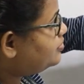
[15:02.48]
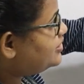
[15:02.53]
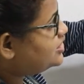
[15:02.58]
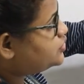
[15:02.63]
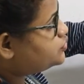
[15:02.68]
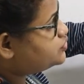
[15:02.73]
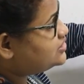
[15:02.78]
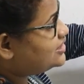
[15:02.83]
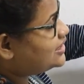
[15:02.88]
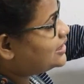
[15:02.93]

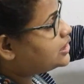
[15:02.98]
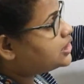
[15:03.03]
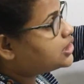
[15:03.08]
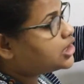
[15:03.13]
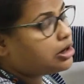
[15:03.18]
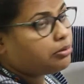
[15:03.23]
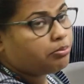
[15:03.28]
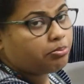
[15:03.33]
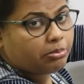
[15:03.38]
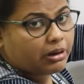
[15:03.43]
using a
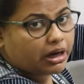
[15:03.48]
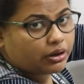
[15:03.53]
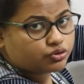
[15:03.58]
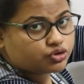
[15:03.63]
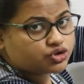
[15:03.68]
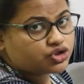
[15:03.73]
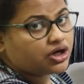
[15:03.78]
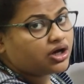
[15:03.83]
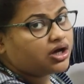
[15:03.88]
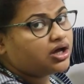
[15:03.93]

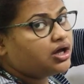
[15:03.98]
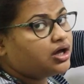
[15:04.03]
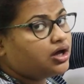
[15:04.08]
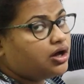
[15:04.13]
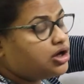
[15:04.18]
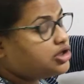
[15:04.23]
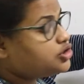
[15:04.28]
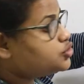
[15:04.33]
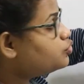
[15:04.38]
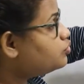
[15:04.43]
compound.
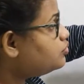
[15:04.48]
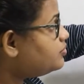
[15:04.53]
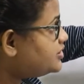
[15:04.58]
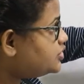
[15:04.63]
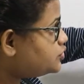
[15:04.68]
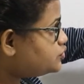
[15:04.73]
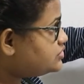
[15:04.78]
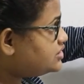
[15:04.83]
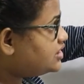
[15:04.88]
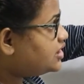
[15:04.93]
You will be
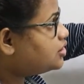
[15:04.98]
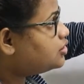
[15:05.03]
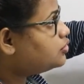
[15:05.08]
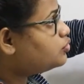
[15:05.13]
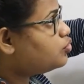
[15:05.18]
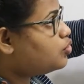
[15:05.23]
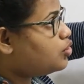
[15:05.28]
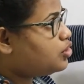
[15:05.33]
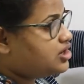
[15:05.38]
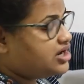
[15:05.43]
using a
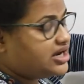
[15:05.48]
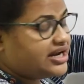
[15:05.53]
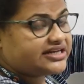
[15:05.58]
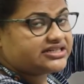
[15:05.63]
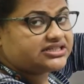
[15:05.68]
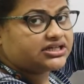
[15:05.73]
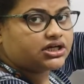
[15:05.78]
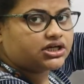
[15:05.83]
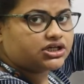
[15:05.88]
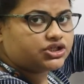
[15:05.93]

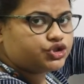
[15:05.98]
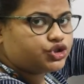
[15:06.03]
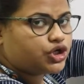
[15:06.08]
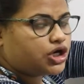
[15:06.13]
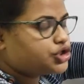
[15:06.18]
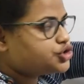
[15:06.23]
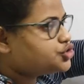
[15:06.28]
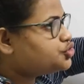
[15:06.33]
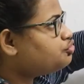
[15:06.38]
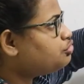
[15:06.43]
coordinating
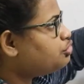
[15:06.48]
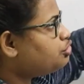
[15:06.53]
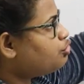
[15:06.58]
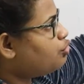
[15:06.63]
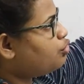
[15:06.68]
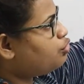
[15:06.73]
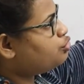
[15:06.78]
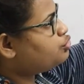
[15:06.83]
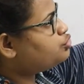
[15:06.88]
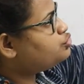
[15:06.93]
conjunction in
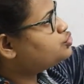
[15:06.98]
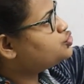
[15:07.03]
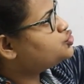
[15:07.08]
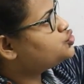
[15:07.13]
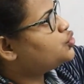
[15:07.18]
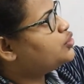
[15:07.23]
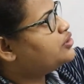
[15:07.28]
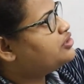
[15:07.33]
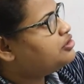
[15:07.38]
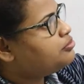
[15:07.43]
order to
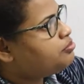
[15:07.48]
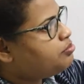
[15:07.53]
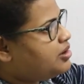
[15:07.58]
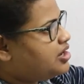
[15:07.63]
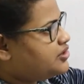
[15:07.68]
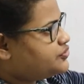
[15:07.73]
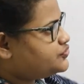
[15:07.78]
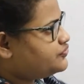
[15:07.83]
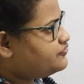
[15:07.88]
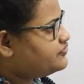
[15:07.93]
join the
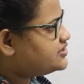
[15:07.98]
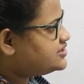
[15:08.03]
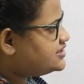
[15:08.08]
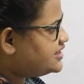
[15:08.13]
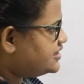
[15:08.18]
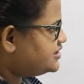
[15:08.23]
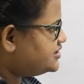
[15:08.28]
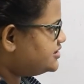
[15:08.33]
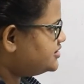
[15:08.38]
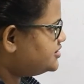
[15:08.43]
parts of the
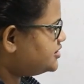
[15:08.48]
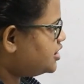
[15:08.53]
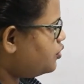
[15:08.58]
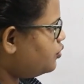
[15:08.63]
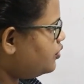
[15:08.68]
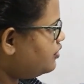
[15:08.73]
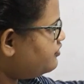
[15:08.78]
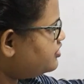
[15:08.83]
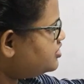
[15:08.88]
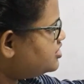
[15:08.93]
sentence.
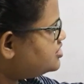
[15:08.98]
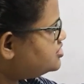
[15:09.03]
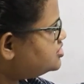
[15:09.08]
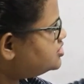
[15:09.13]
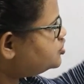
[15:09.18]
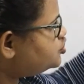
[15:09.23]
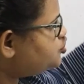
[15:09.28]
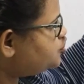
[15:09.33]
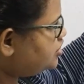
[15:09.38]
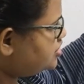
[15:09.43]
However, this
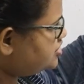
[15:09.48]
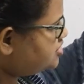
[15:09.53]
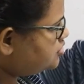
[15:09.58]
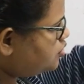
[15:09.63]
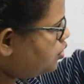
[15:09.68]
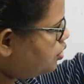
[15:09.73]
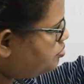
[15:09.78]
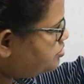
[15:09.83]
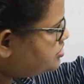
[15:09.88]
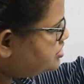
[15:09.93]
is just
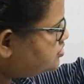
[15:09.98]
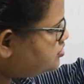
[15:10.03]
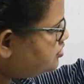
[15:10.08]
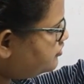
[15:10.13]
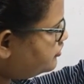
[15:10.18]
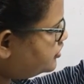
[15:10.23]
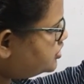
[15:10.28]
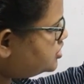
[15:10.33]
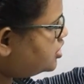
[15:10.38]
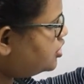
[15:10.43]
the opposite
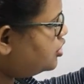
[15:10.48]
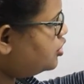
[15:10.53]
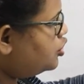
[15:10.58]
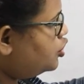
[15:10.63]
of it,